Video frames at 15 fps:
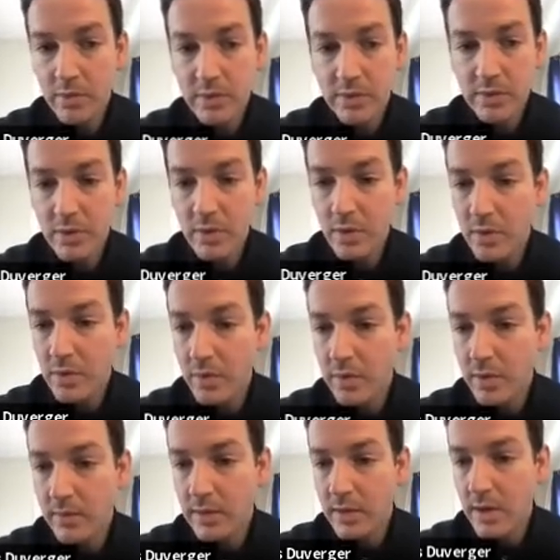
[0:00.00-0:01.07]
So
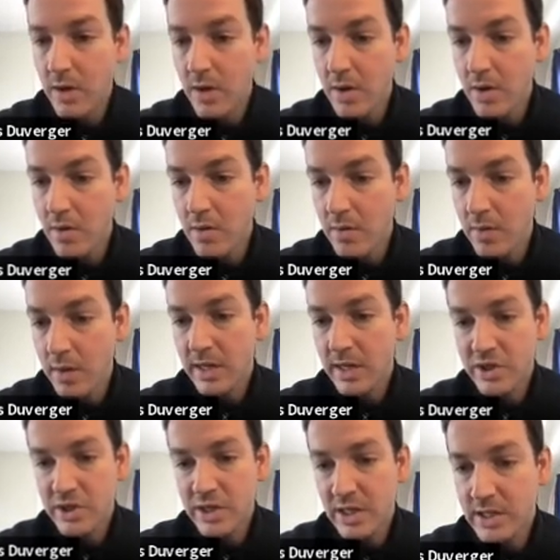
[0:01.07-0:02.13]
here we go.
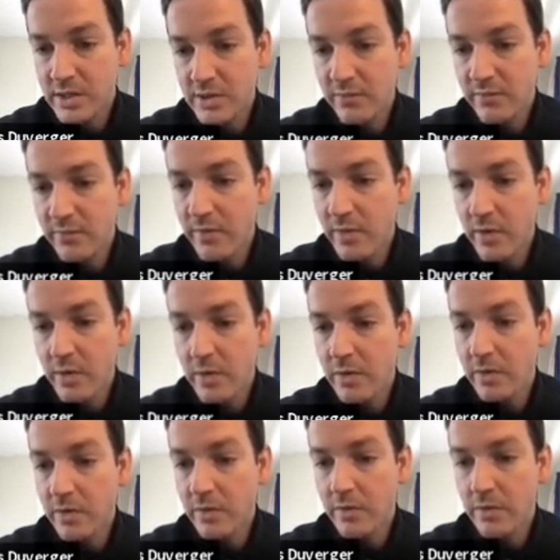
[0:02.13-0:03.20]
Can change the
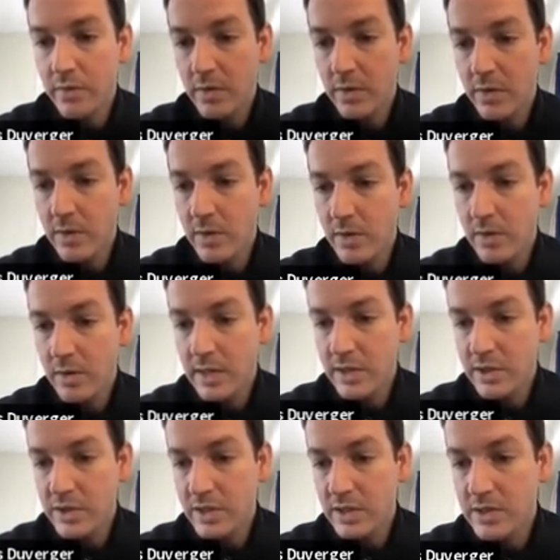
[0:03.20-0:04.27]
font, can
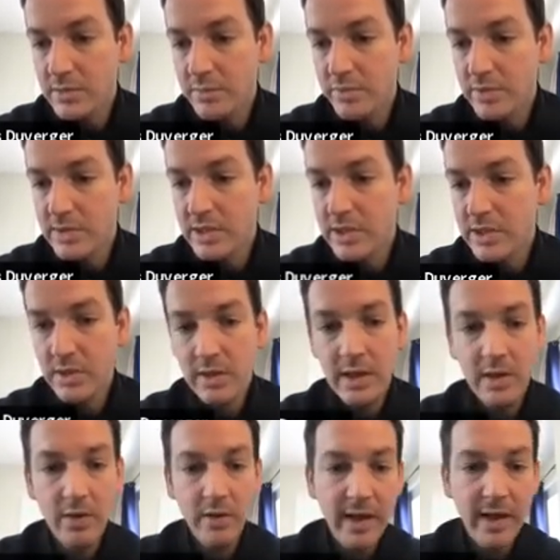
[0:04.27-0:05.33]
change the position
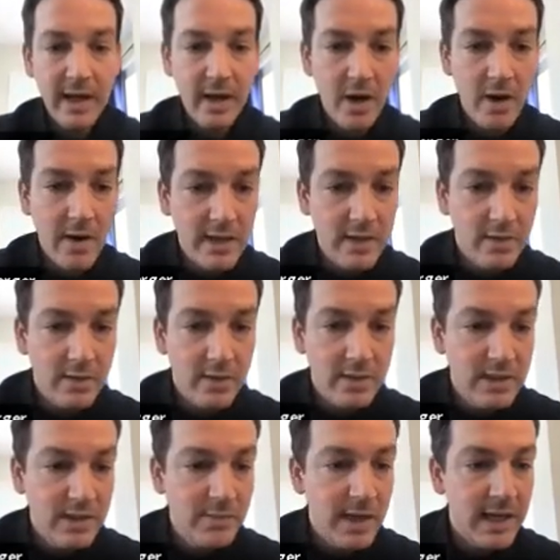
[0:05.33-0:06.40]
and all that. All right, so
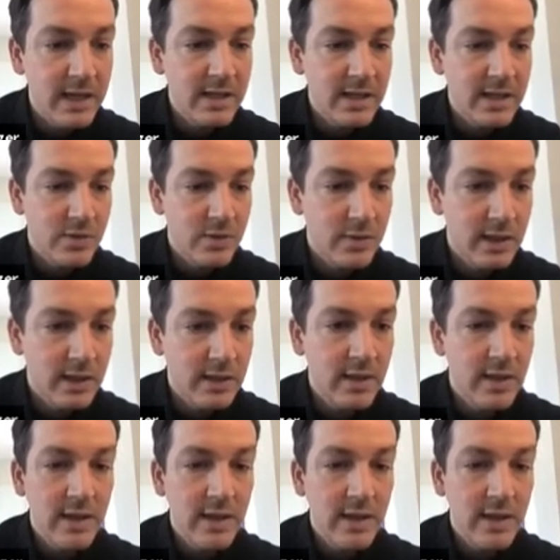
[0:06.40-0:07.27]
this is my index screen.